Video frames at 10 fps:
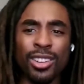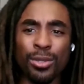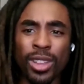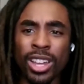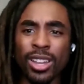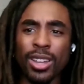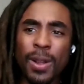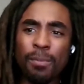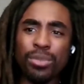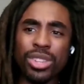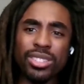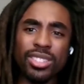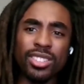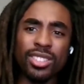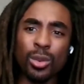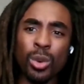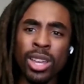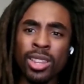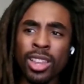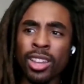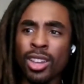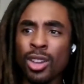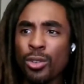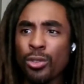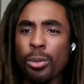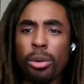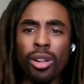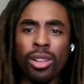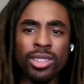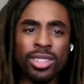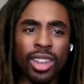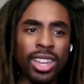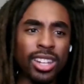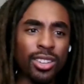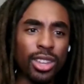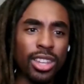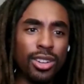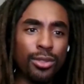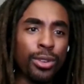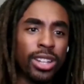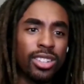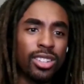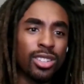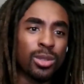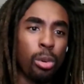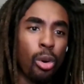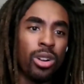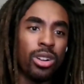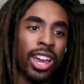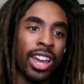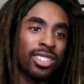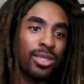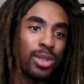kind of like distanced way. Like football is like an invented sport; it hasn't